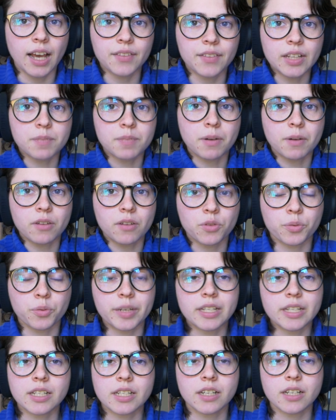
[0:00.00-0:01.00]
And that's part of the
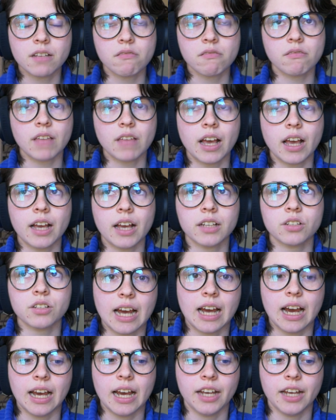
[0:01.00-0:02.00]
reason that
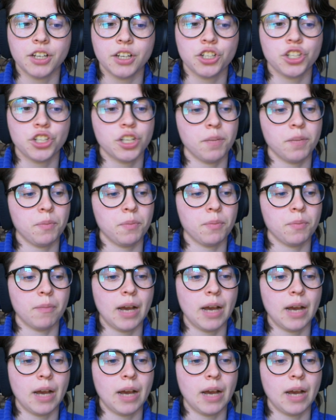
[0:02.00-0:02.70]
I ship